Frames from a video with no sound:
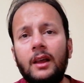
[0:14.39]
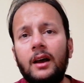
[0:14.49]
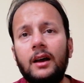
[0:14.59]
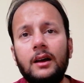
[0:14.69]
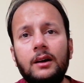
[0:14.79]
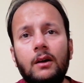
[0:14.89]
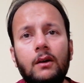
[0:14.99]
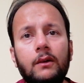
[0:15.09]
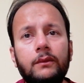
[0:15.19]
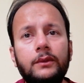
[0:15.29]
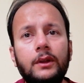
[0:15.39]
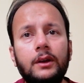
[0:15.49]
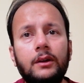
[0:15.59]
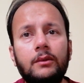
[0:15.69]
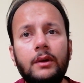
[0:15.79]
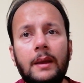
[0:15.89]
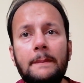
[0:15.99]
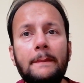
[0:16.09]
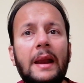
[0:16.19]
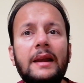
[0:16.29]
of their
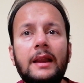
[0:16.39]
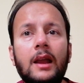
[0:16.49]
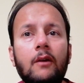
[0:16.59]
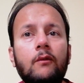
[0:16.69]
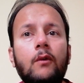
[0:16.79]
impending